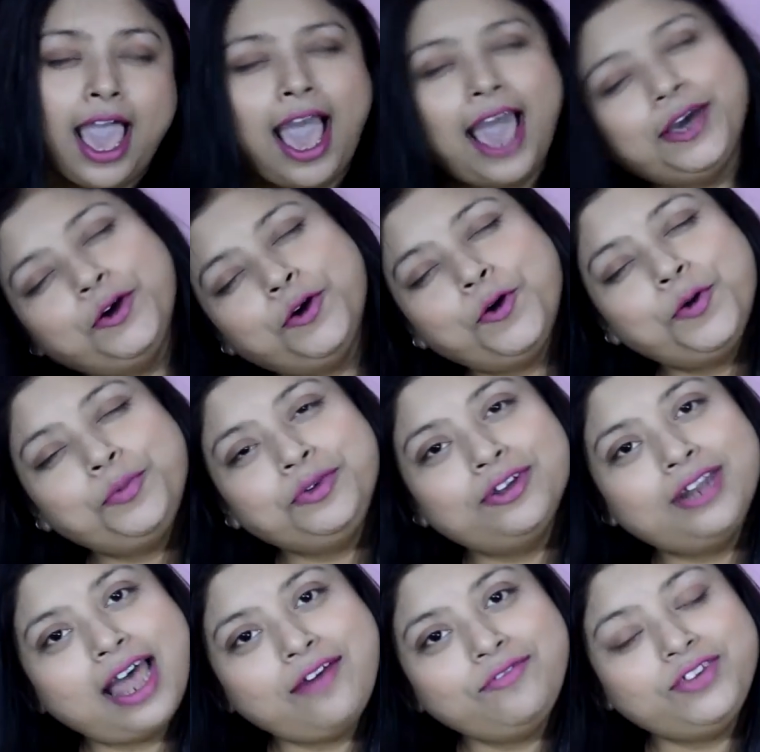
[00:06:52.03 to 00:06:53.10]
I hope
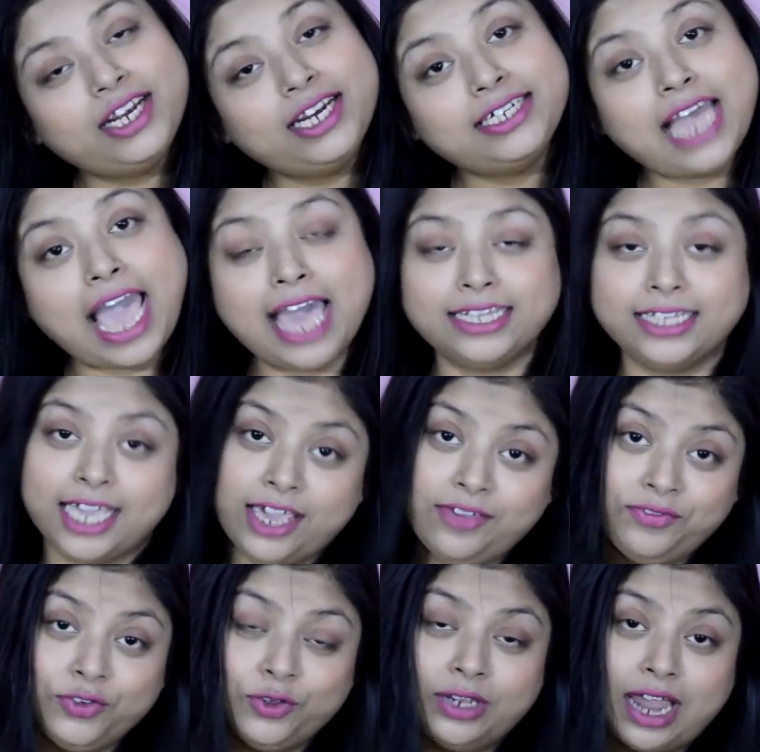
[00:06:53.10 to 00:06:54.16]
you loved it, and
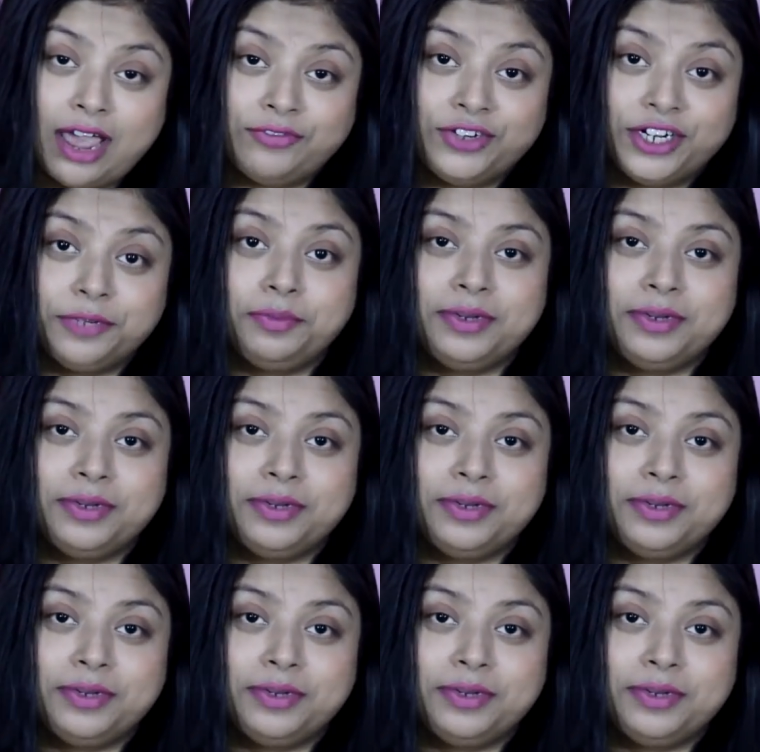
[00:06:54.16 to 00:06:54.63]
if you loved it,